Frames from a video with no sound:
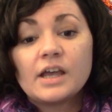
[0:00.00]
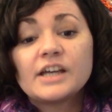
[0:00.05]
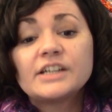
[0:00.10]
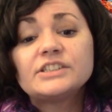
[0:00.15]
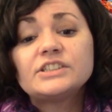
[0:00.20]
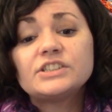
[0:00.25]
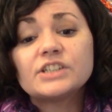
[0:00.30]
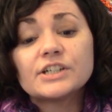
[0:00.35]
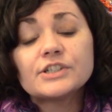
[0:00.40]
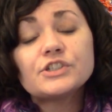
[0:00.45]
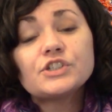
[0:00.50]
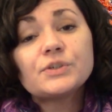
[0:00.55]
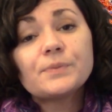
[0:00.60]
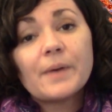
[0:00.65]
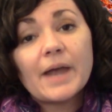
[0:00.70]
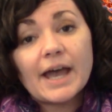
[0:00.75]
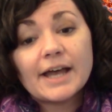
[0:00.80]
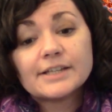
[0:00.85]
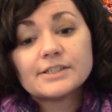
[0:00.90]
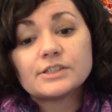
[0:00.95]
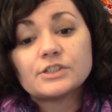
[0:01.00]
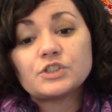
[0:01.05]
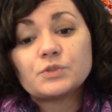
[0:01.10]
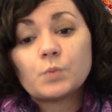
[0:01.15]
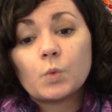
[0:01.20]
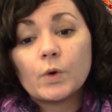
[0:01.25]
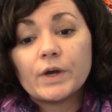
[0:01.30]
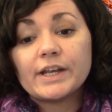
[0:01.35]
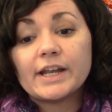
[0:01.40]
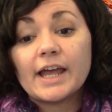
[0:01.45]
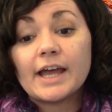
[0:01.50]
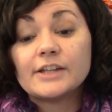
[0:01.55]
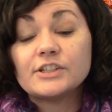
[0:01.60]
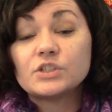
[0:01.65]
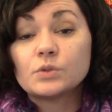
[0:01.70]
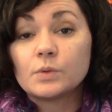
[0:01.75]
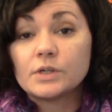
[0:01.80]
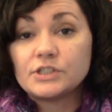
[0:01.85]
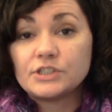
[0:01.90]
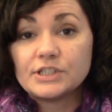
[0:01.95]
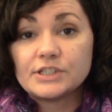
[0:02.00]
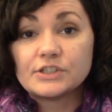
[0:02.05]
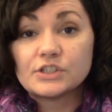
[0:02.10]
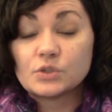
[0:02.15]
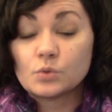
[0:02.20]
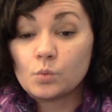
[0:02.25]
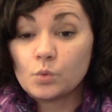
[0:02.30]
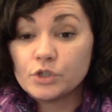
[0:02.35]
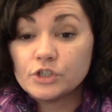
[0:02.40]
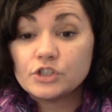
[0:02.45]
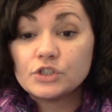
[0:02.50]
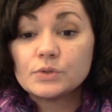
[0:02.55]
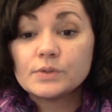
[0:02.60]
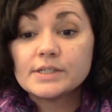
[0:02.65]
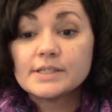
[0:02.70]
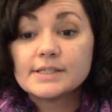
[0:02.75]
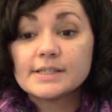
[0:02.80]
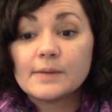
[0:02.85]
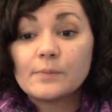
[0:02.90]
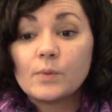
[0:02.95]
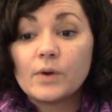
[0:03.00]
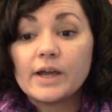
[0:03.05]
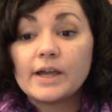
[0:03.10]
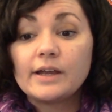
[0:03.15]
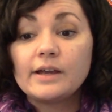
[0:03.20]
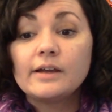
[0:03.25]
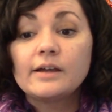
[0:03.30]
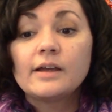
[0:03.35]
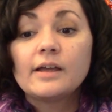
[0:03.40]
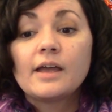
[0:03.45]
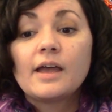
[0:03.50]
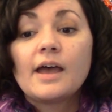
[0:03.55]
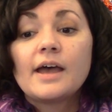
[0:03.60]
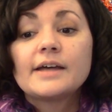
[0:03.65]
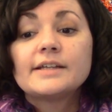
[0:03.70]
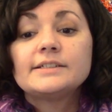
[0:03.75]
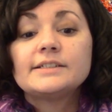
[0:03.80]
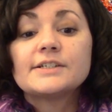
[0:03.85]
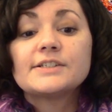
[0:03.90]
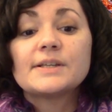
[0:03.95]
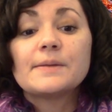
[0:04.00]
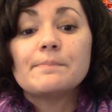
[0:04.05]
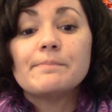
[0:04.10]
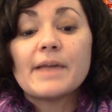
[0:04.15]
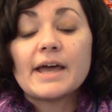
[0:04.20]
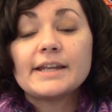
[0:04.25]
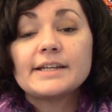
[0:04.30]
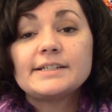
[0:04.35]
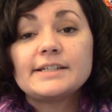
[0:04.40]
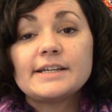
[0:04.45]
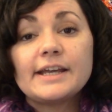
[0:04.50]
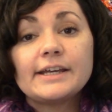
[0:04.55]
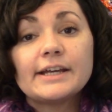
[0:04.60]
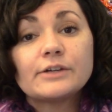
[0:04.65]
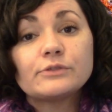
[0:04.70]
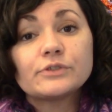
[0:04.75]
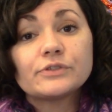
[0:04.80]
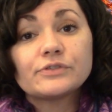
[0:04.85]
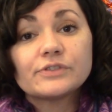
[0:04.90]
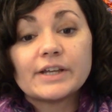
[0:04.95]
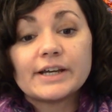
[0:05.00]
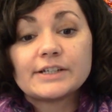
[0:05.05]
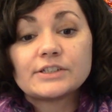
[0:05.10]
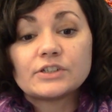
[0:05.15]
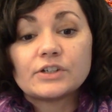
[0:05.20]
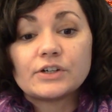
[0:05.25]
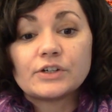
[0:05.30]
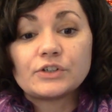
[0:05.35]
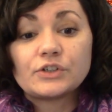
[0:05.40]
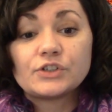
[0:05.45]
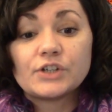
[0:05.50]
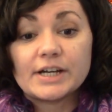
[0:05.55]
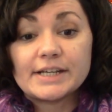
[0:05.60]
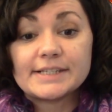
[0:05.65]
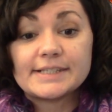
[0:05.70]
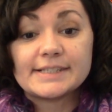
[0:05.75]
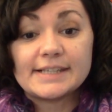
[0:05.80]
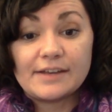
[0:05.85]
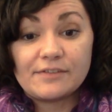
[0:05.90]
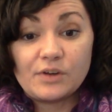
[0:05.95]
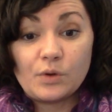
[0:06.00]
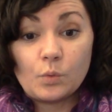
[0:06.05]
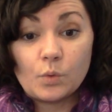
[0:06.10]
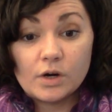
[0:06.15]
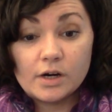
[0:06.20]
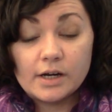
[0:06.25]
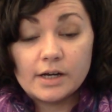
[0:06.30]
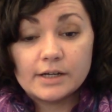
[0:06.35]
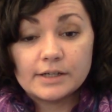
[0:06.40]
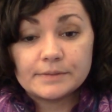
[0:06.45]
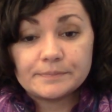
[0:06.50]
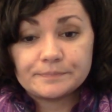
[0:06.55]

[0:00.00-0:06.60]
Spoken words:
Does your passage point ahead to what Jesus would do in some way? Does it meditate and reflect on Christ's saving work?